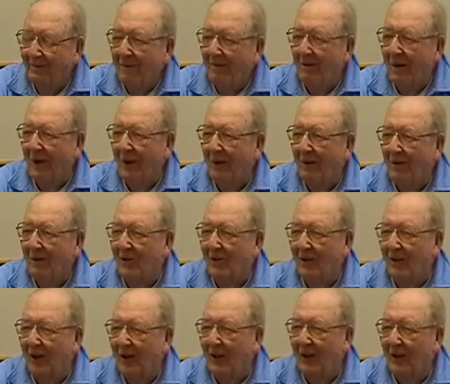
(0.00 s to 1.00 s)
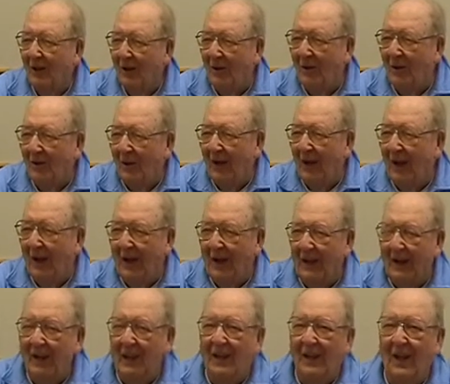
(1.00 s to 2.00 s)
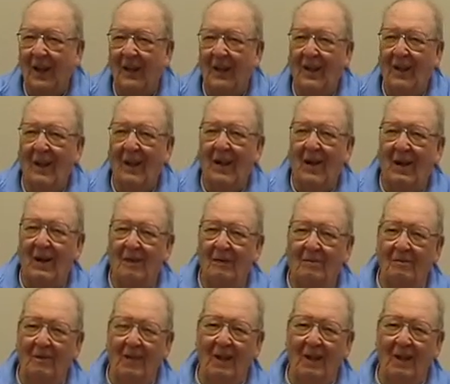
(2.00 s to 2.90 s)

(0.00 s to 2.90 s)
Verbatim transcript: And I was stuck in Korea at that time.